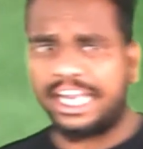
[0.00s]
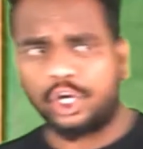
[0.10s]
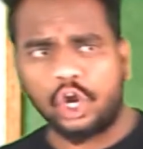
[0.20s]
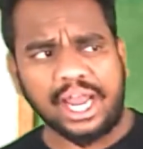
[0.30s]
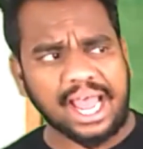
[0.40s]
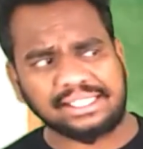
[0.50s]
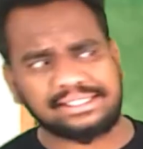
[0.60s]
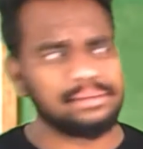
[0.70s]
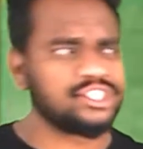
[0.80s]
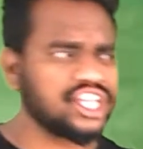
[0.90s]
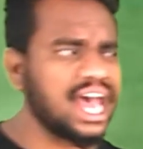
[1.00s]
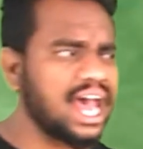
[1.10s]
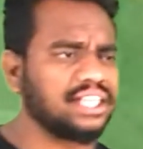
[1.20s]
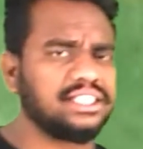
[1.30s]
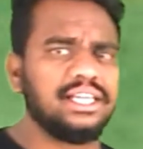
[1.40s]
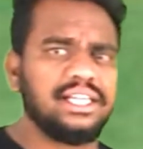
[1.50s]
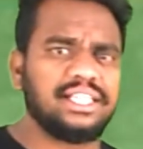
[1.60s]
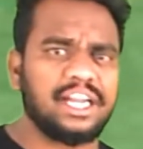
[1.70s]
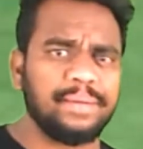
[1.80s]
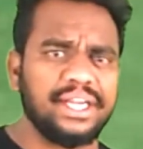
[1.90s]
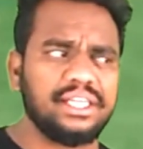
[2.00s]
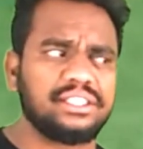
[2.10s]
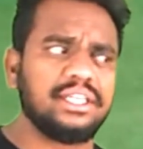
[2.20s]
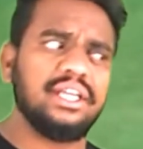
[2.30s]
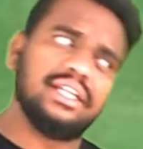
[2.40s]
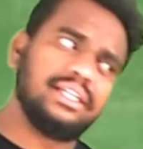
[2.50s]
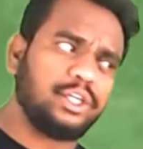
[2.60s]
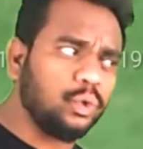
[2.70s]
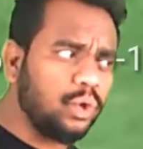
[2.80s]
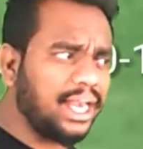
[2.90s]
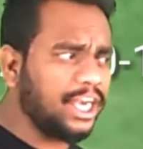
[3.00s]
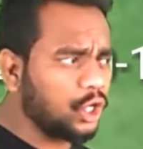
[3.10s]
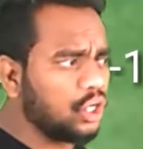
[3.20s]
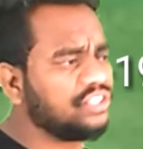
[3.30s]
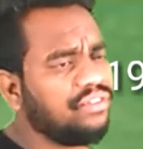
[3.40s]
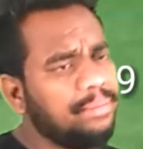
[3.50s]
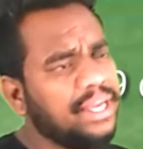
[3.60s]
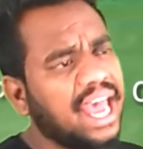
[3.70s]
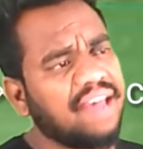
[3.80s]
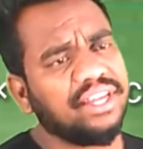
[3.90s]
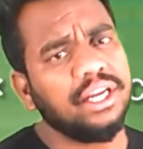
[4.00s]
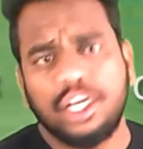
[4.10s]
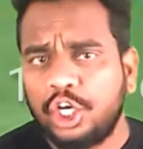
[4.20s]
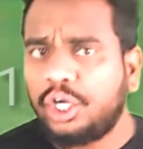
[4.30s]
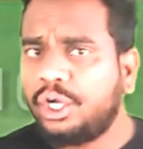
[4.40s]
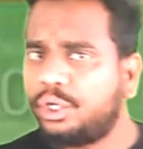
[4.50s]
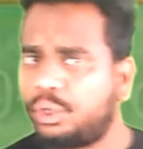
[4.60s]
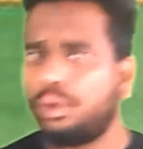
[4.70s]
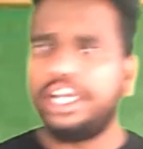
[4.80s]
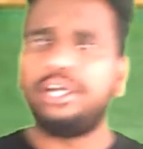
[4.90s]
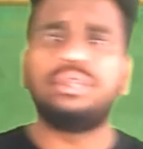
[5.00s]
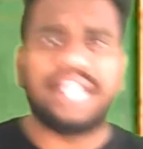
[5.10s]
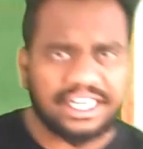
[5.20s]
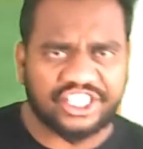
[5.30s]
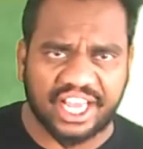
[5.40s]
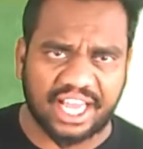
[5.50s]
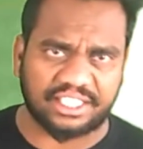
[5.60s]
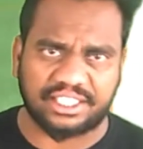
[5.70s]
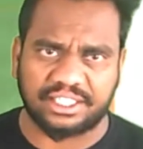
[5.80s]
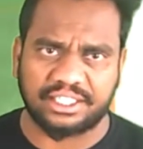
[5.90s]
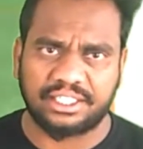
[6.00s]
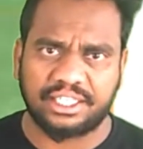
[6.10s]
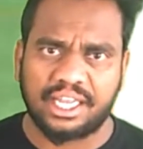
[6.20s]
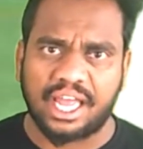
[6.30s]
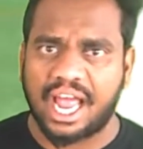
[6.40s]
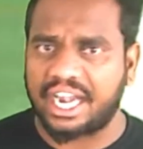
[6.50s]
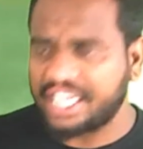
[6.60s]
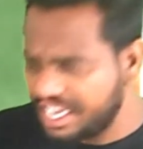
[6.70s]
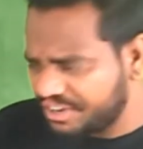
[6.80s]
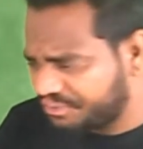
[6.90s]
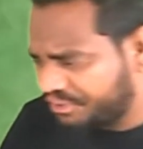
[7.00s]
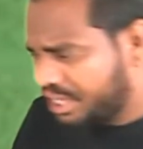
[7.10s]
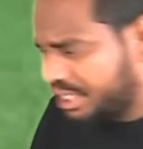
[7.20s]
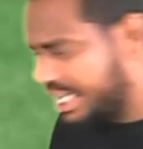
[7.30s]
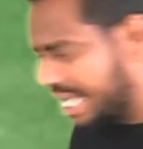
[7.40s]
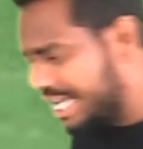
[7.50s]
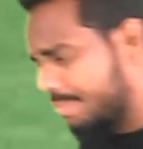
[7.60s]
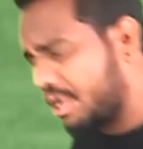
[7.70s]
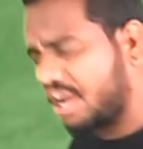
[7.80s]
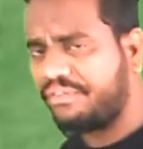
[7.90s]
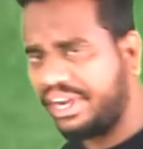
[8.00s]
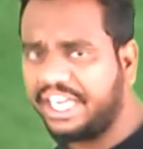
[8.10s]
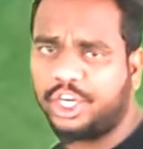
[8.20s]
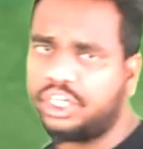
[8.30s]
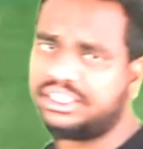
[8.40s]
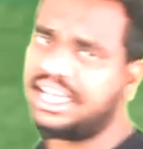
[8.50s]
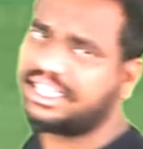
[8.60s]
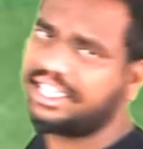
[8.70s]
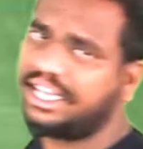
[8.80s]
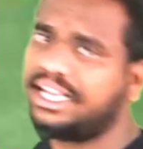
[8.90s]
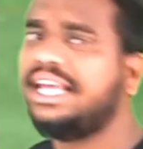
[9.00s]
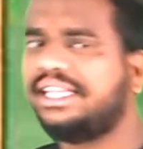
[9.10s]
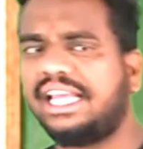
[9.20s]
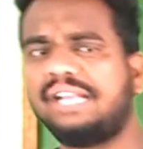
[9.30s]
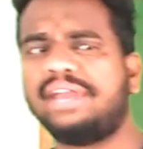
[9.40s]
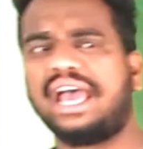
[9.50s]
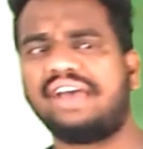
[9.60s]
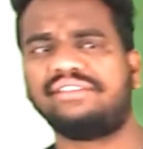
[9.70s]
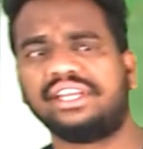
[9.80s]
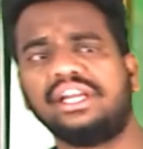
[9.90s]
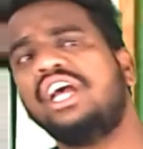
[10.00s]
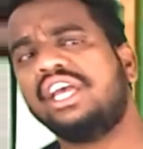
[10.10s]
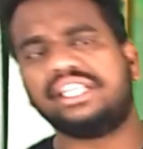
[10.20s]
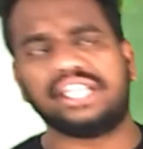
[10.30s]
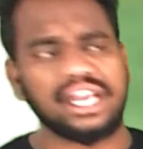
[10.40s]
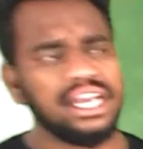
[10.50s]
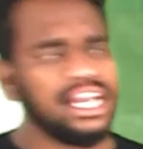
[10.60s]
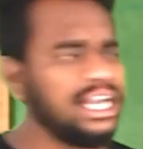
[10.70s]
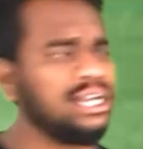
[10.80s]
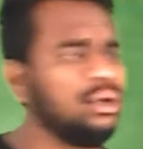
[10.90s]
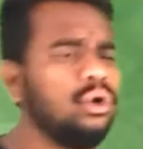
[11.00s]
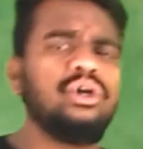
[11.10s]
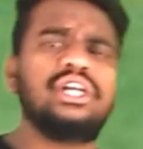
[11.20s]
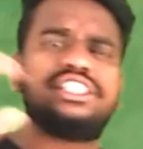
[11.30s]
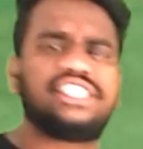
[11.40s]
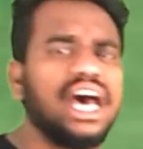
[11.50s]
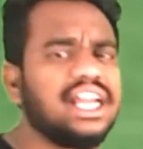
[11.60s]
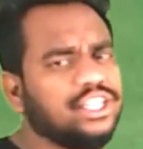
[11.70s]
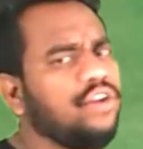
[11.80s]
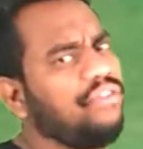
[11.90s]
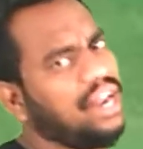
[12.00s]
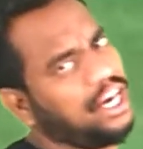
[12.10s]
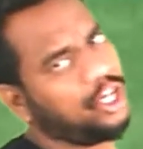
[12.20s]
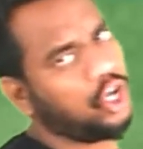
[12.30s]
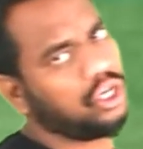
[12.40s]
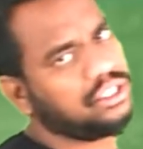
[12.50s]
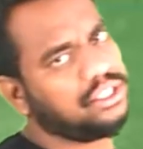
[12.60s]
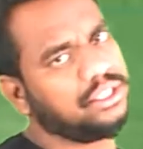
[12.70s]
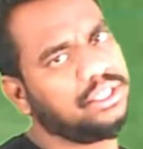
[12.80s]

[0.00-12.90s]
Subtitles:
electron has some charge, that means two electrons will be having 2 into that charge. And if n number of electrons are there, they will be having n into charge of electrons.